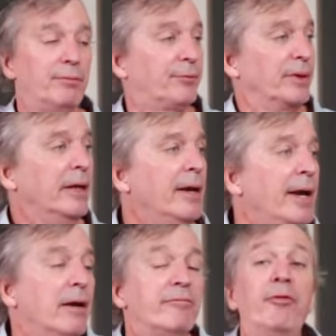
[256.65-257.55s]
3,
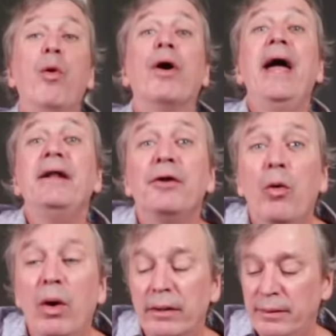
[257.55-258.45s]
4 and a
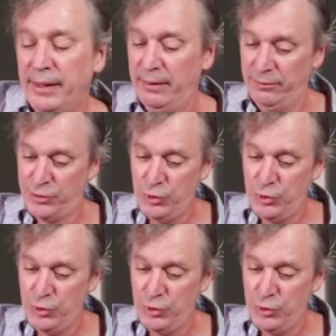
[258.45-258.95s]
1 and